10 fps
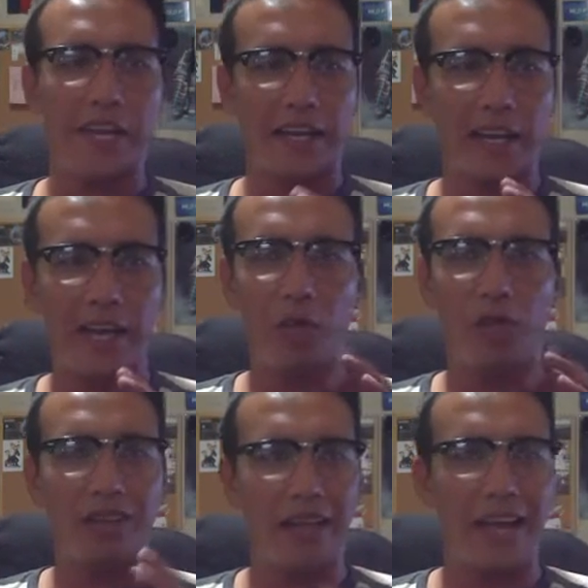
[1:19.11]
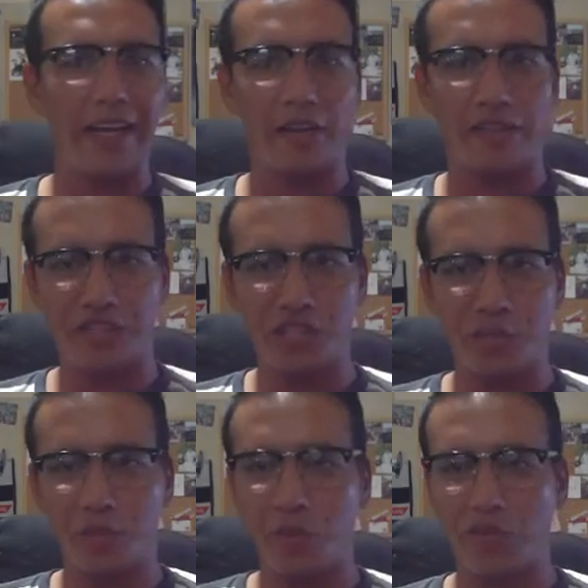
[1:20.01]
that I kind of relied on this
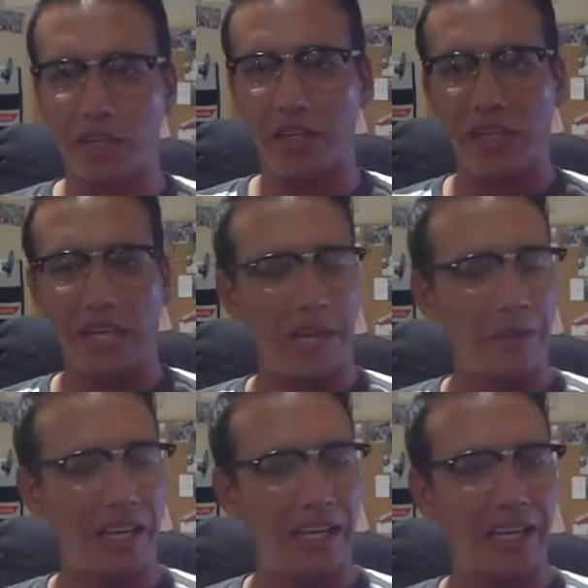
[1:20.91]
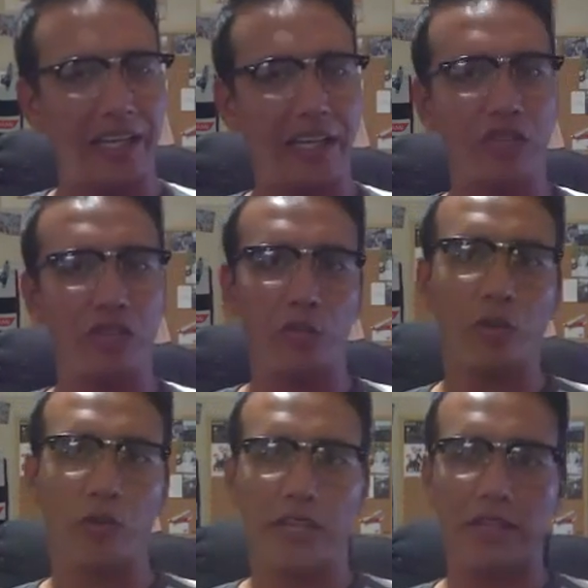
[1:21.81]
smoothing, and it made inking super
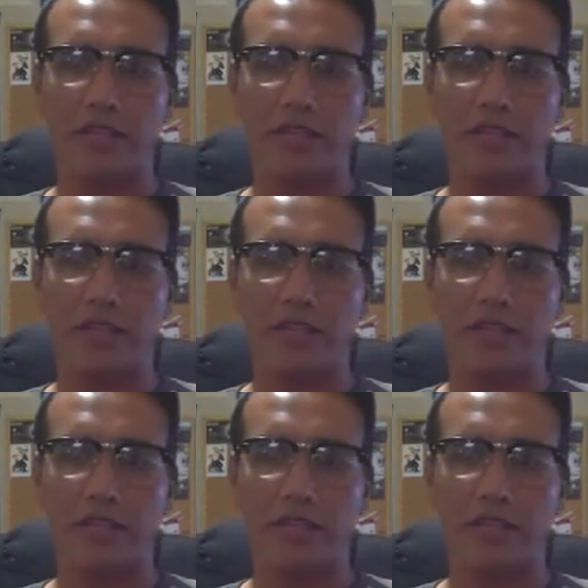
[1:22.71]
quick and